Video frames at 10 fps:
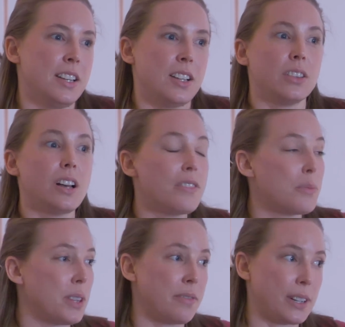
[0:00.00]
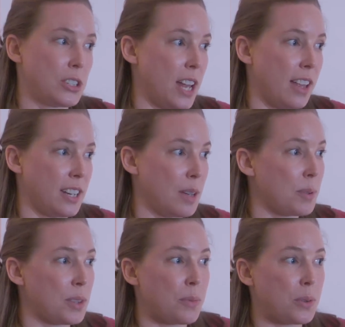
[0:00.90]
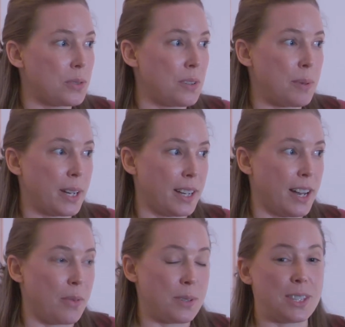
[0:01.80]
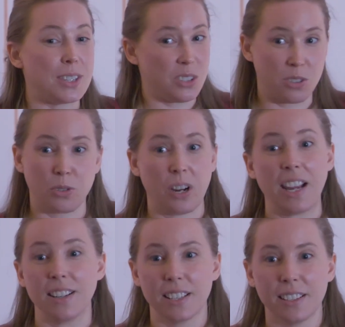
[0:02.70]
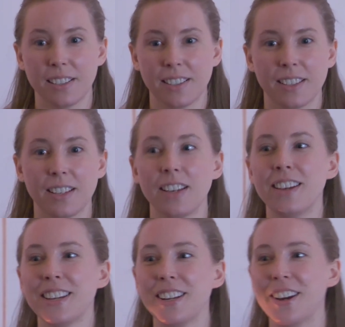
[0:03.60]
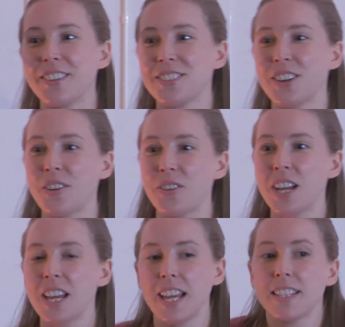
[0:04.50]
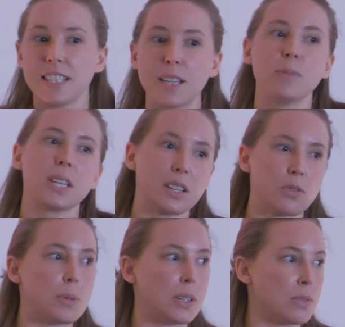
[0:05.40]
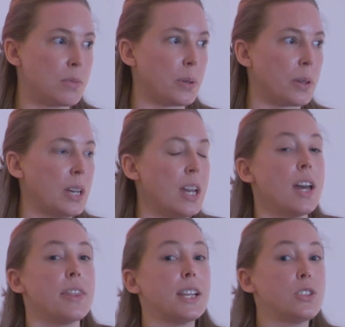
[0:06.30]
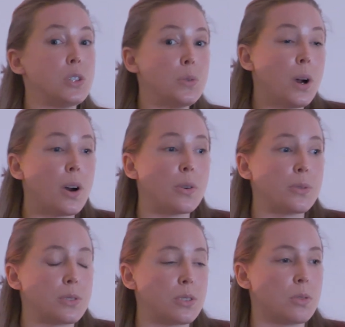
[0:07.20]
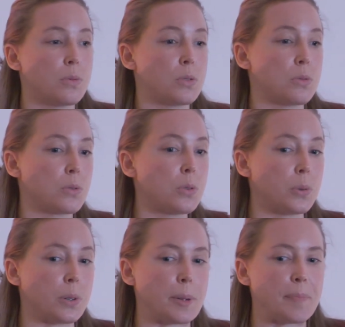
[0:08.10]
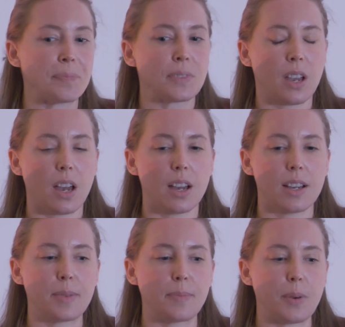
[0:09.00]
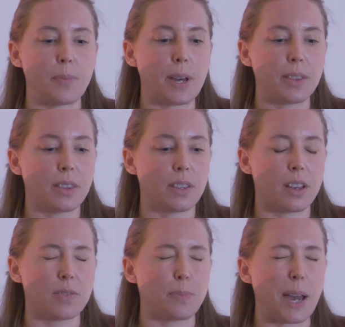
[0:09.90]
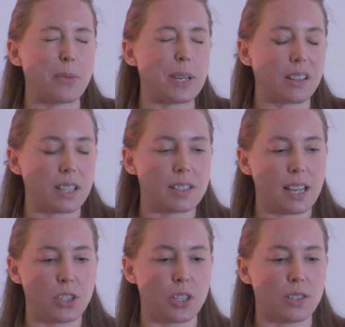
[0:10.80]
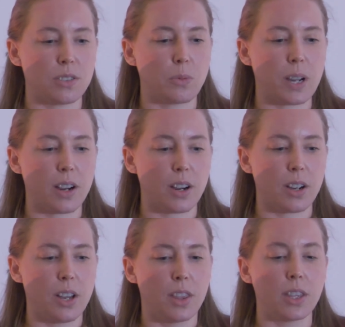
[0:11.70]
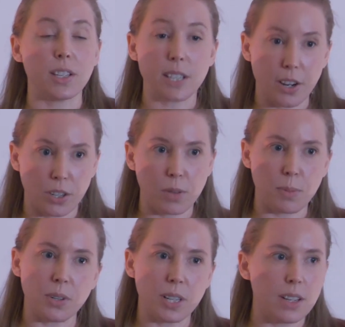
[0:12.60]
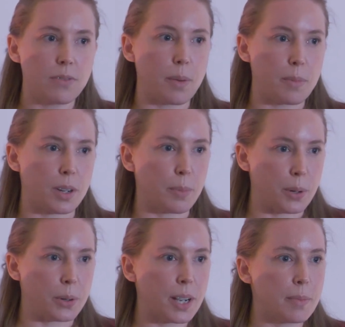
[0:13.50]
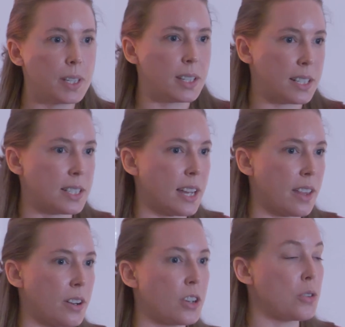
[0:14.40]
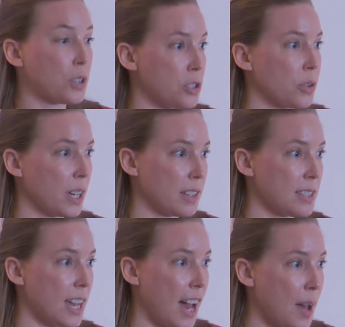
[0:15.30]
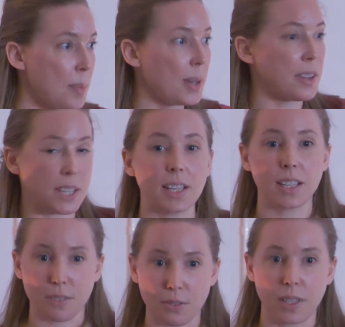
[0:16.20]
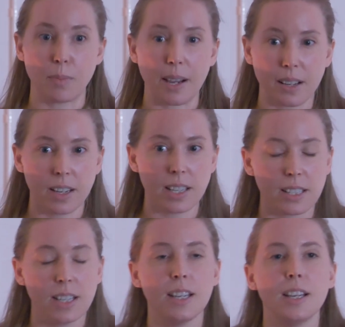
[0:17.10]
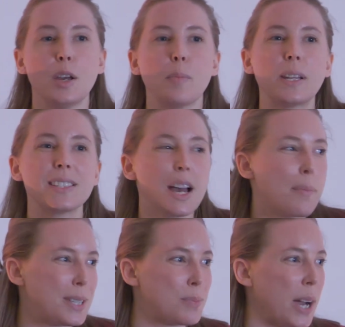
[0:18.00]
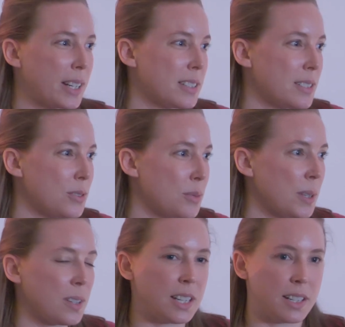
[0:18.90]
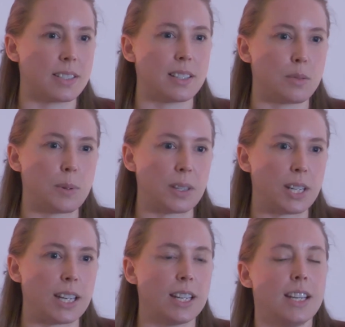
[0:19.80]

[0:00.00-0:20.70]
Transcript: love them on the functionality, but the most feedback I got was this looks great. So it seems like it would be usable. They do host, which was cool, bi-weekly sessions where the entire community from their program can get together and you can showcase the app and then they can give you feedback on it. But it's not best practice usability and accessibility.